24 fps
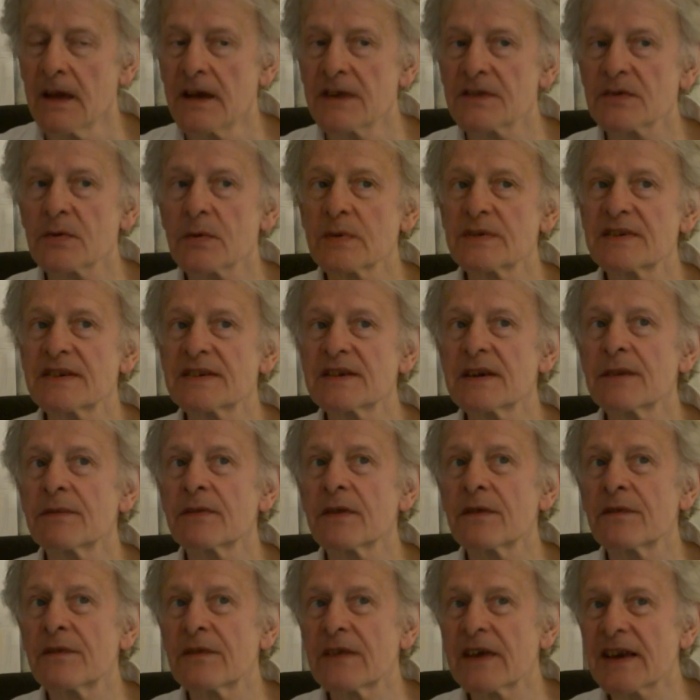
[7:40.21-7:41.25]
So it's as if
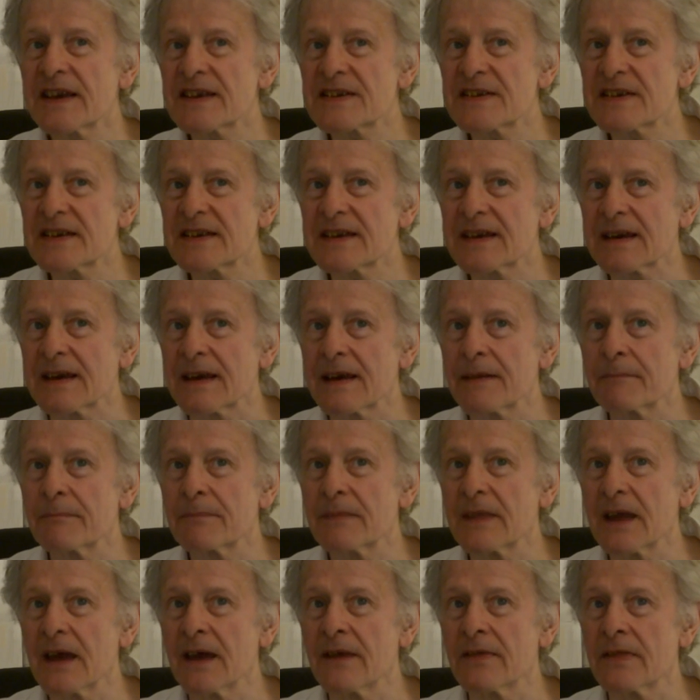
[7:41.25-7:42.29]
the fixity
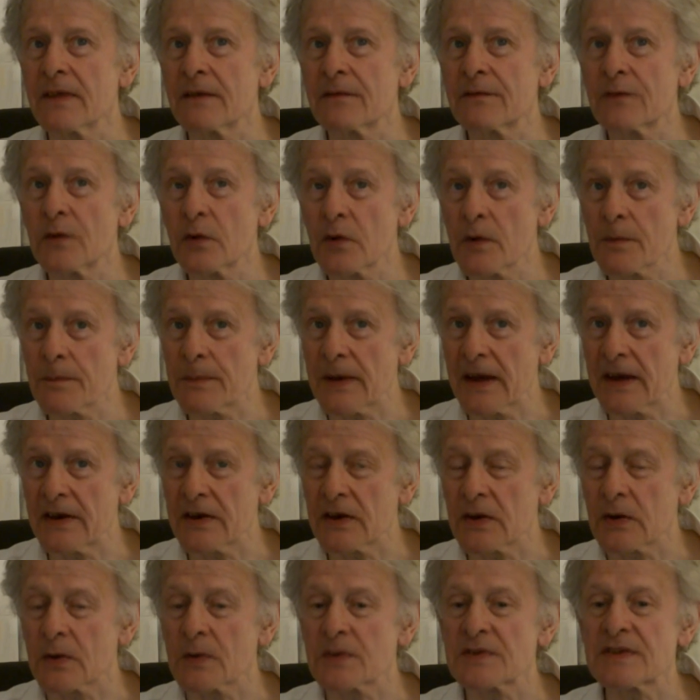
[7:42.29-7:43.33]
in the Four of
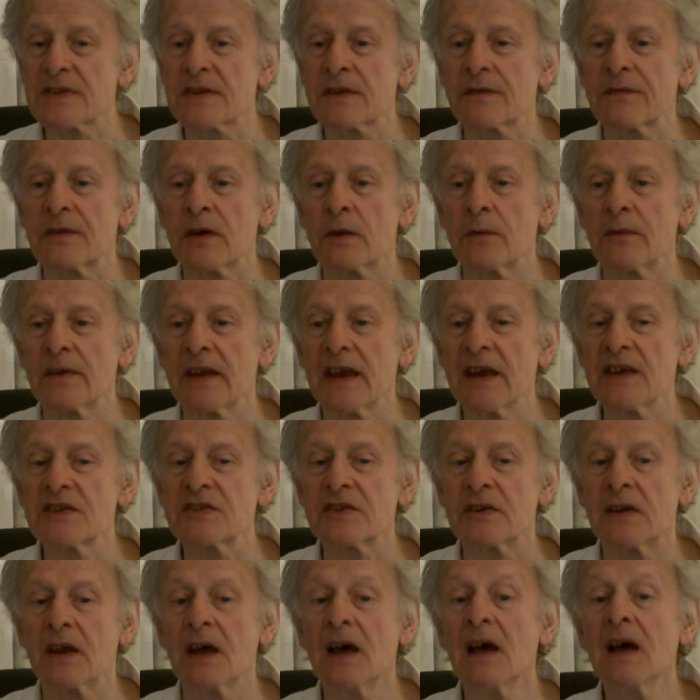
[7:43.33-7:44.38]
Pentacles and the
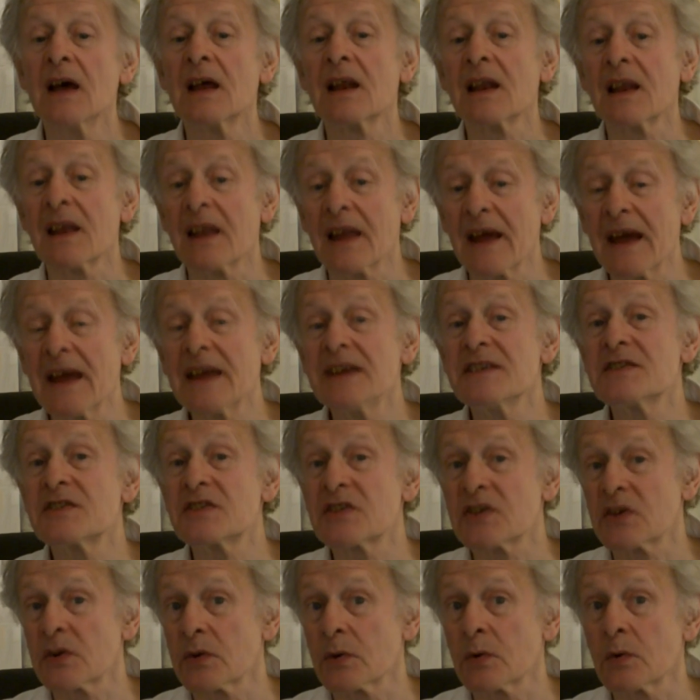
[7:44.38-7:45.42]
foundation led
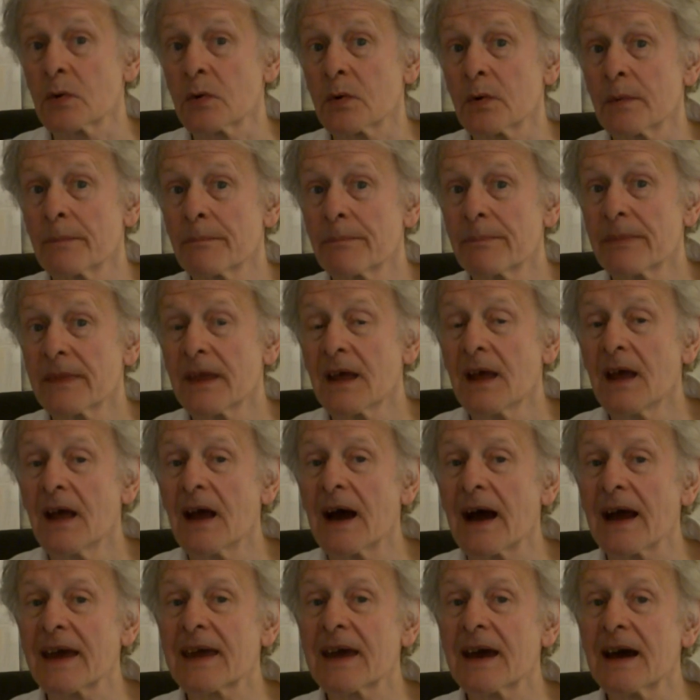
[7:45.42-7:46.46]
to
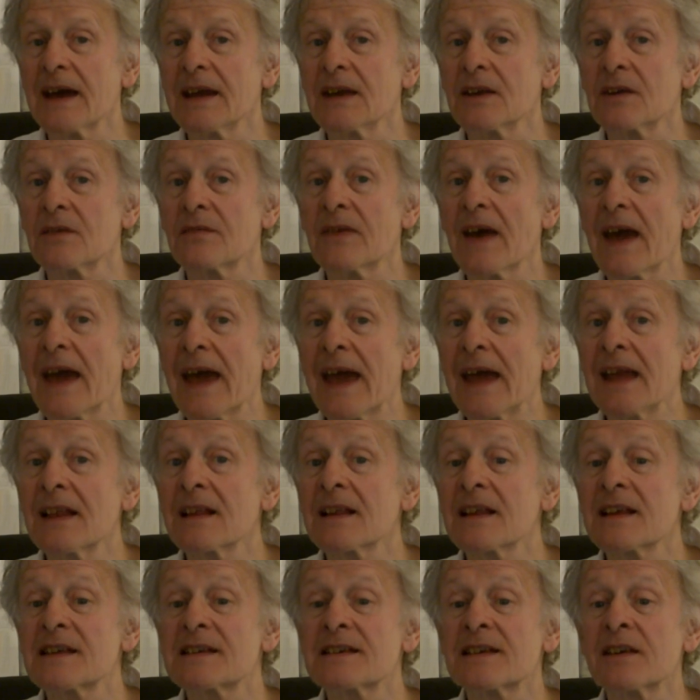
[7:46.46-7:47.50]
a kind of
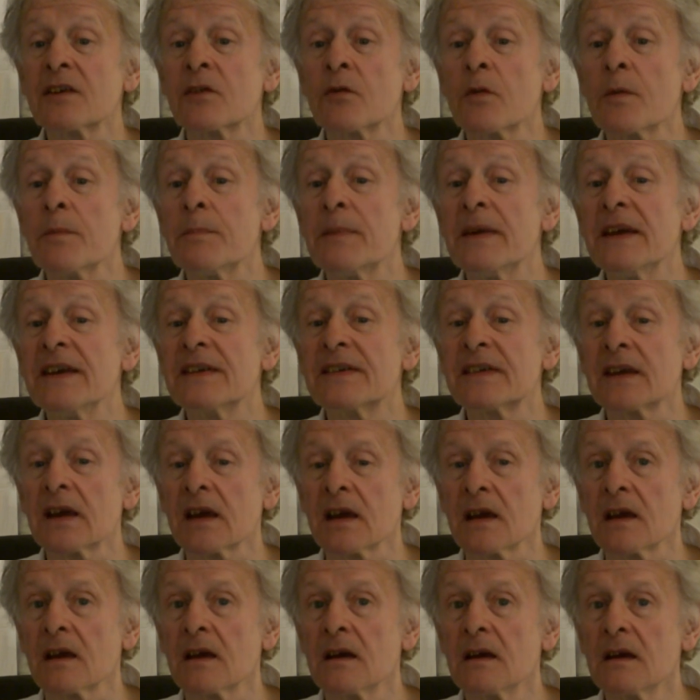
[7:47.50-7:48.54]
endlessly
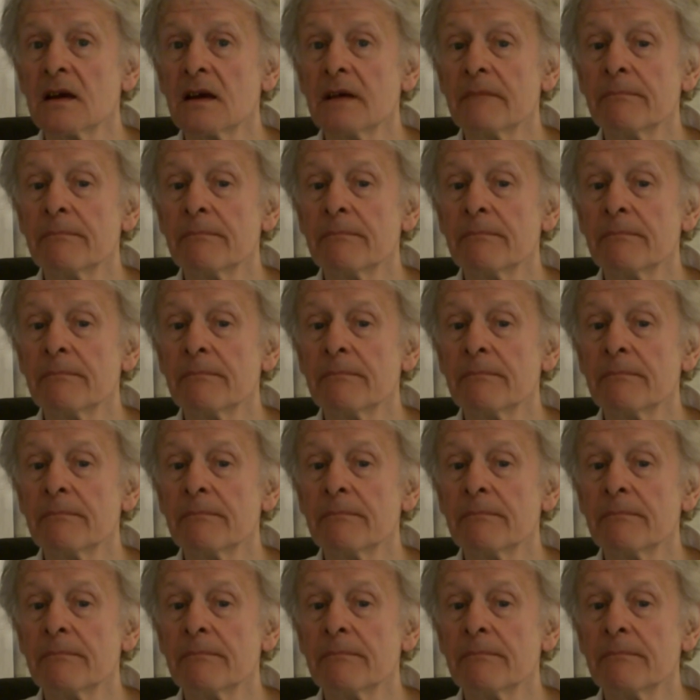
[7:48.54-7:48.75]
repeating